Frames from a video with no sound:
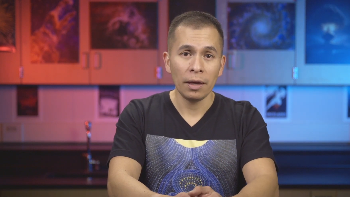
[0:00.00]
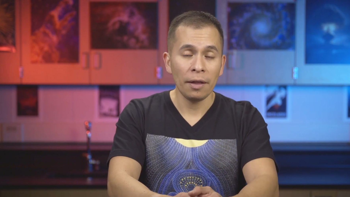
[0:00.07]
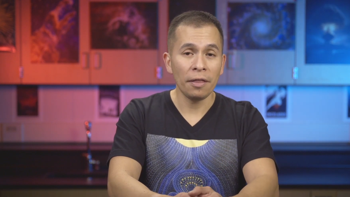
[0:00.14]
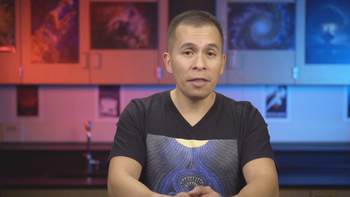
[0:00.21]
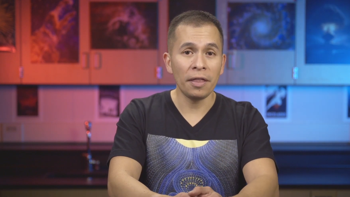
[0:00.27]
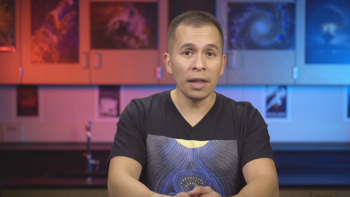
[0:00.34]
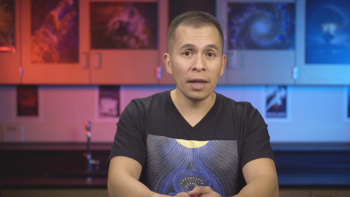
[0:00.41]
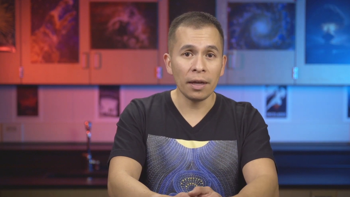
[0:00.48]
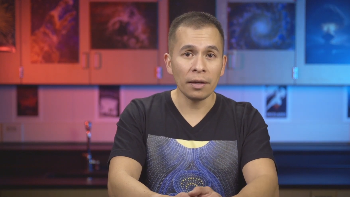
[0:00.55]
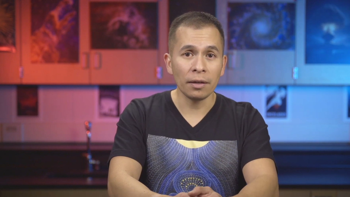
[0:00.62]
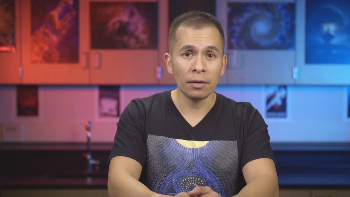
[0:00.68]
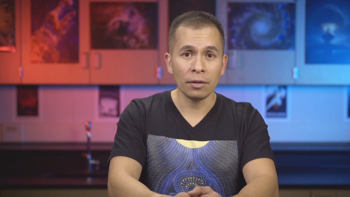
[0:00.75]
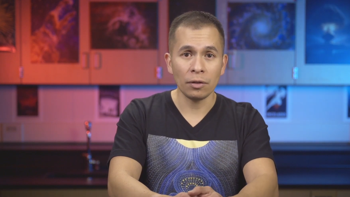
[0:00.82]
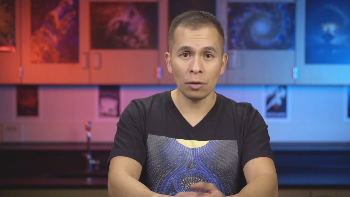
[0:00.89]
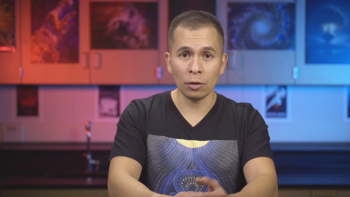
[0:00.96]

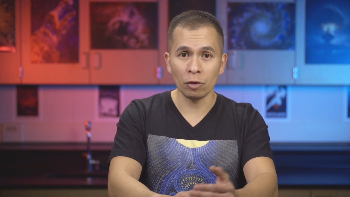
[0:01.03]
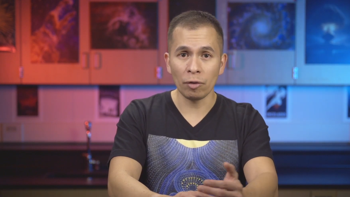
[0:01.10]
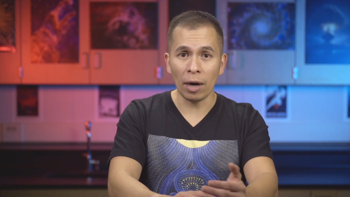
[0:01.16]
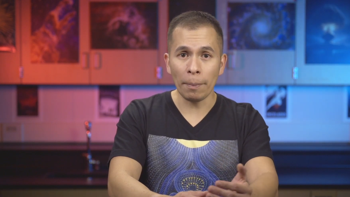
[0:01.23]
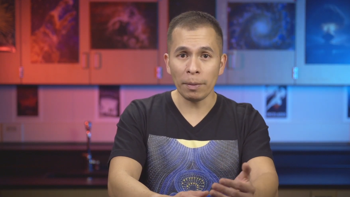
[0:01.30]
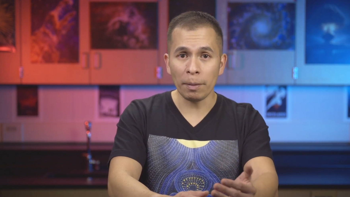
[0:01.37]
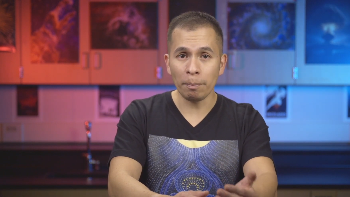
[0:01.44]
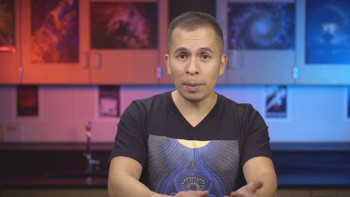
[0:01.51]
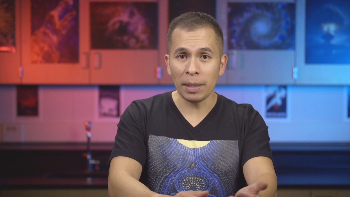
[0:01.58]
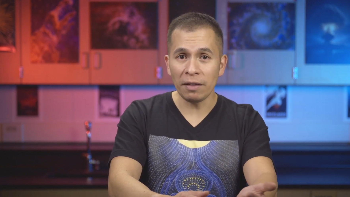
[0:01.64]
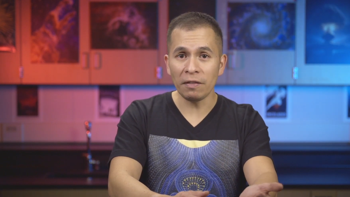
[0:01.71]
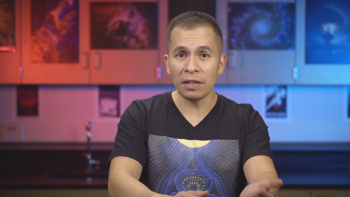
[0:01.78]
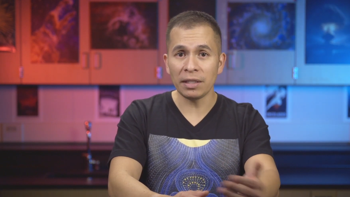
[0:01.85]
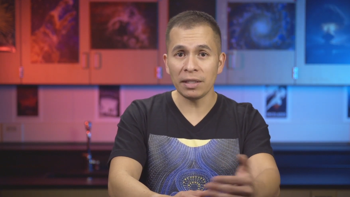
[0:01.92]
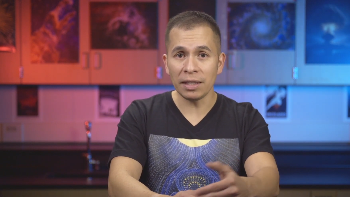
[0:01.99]
Then you'll drop the
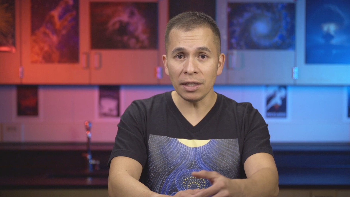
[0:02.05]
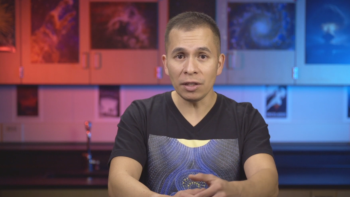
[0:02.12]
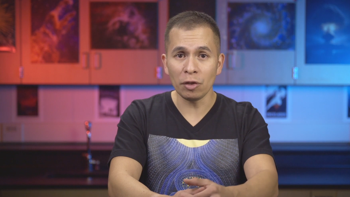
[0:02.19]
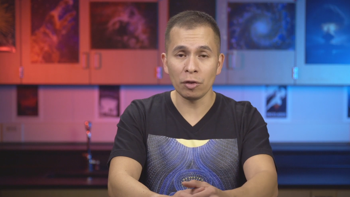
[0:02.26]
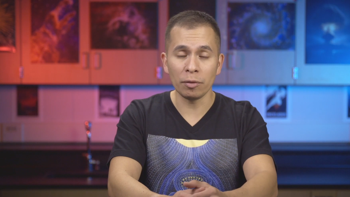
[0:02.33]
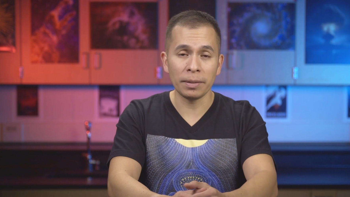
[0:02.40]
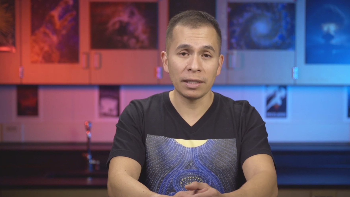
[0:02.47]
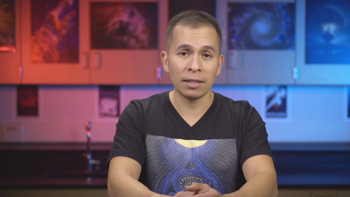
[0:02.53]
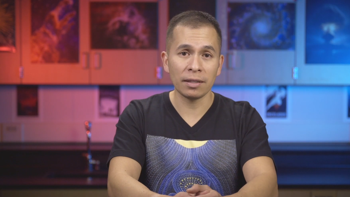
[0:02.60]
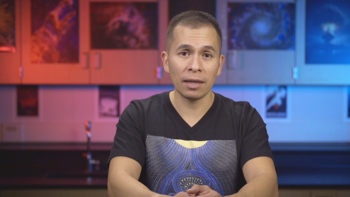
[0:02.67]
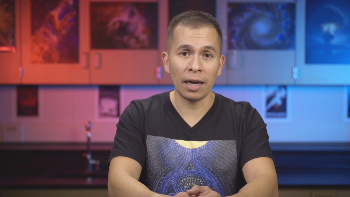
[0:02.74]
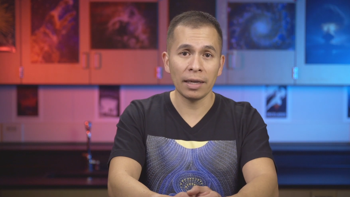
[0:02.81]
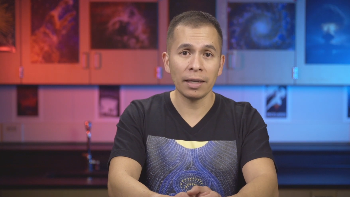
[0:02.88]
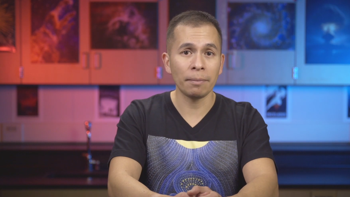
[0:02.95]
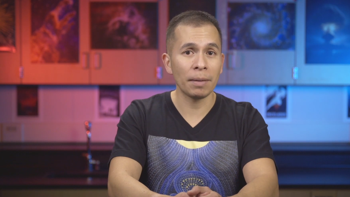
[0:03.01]
PVC tube
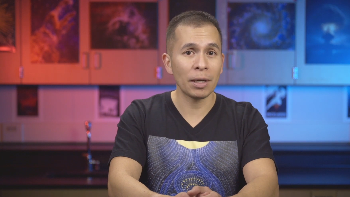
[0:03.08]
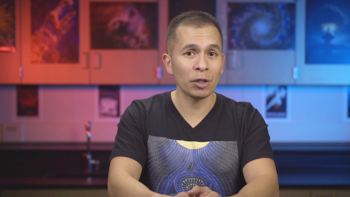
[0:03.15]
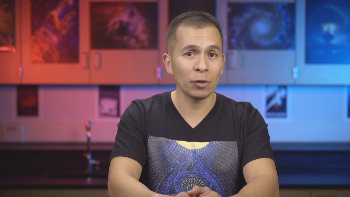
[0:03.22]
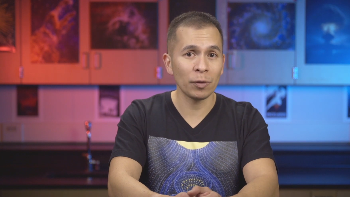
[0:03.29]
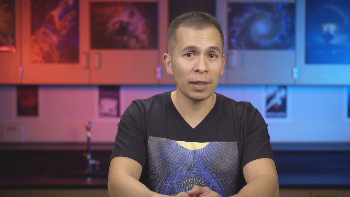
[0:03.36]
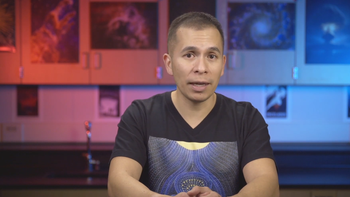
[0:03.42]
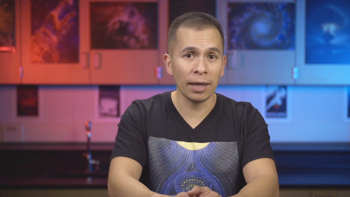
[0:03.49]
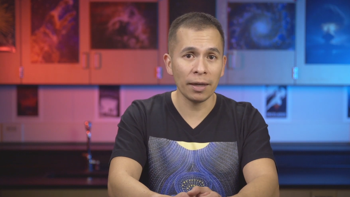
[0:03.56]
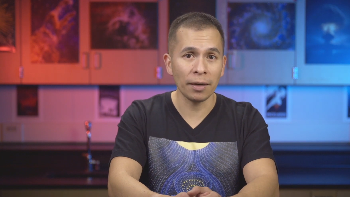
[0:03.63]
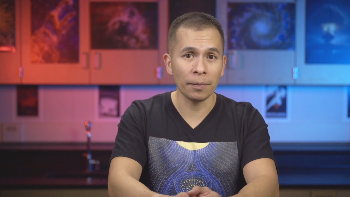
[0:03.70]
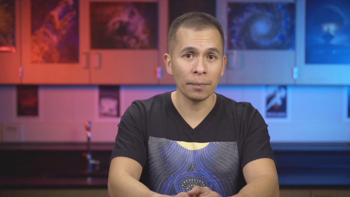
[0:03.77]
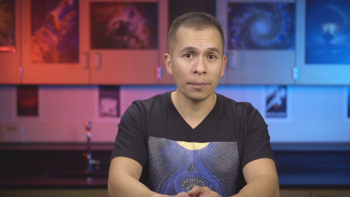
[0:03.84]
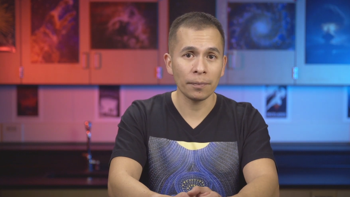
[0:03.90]
inside and measure again.